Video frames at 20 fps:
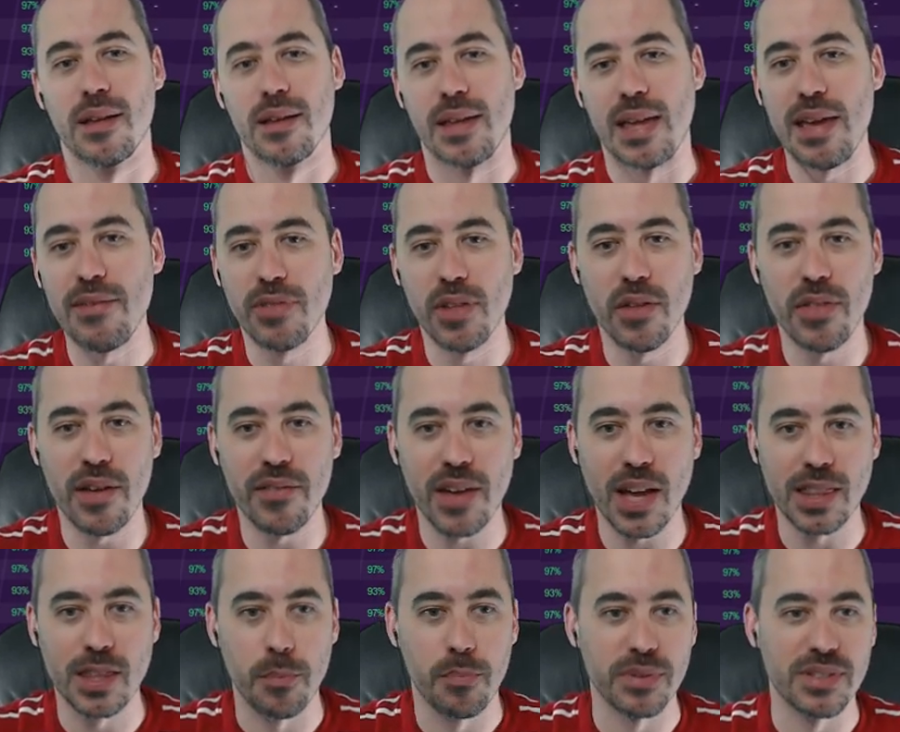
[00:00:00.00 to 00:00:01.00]
Even though they've
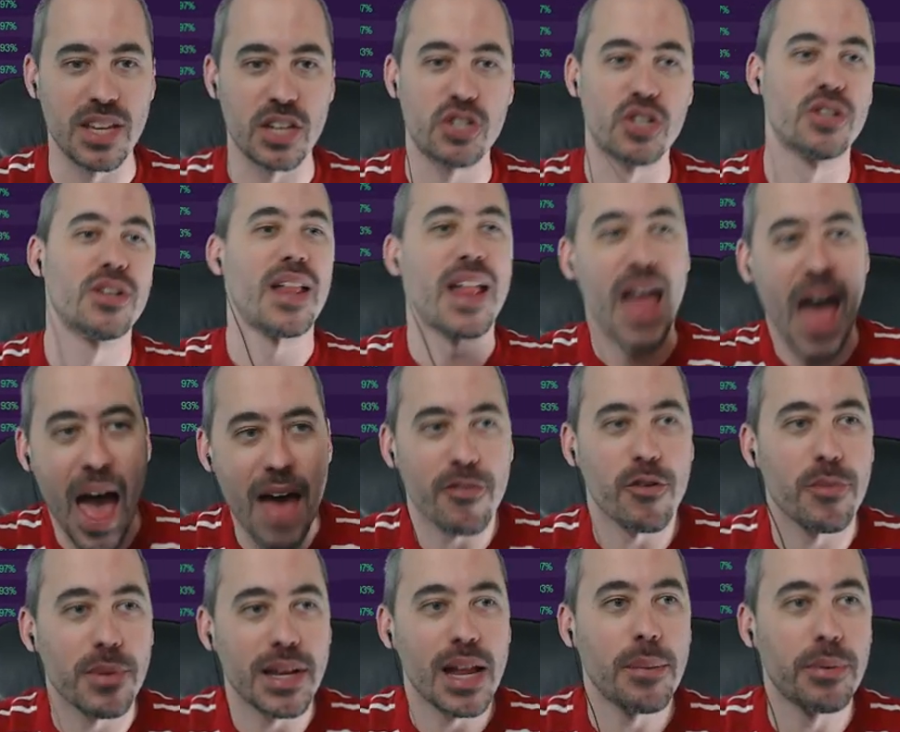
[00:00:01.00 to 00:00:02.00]
got the possession, they
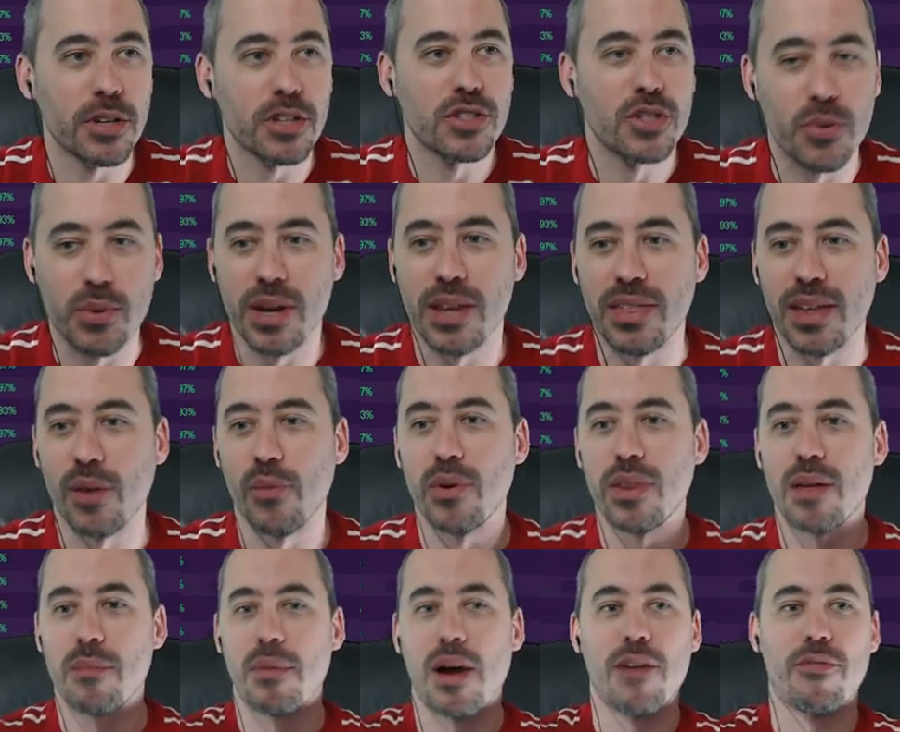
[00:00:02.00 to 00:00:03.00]
haven't been able to do anything
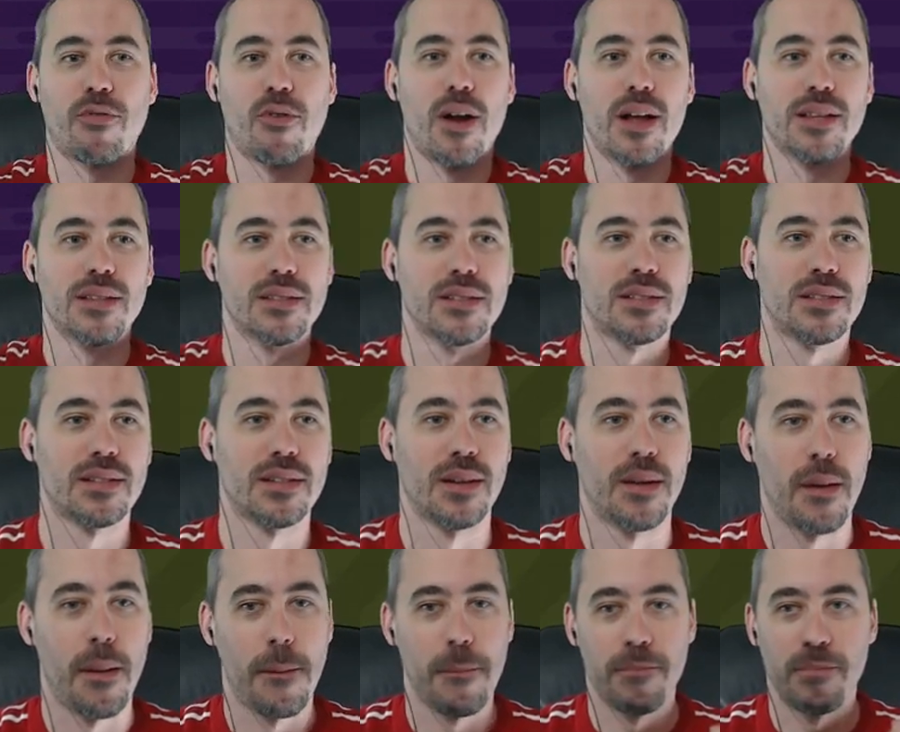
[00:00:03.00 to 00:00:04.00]
with it, my friends.
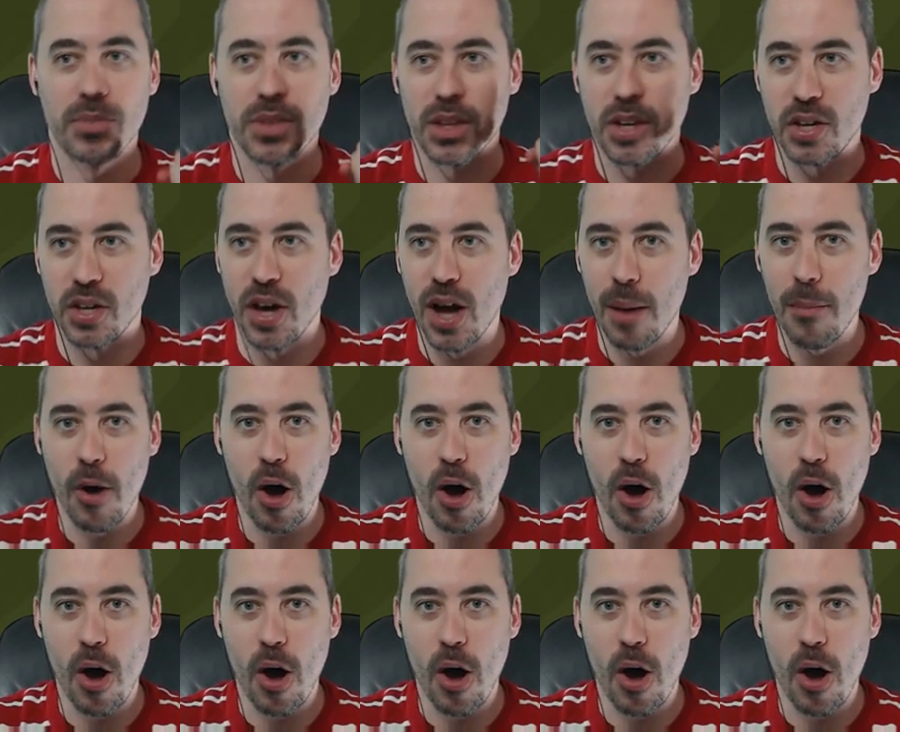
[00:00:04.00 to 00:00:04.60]
Come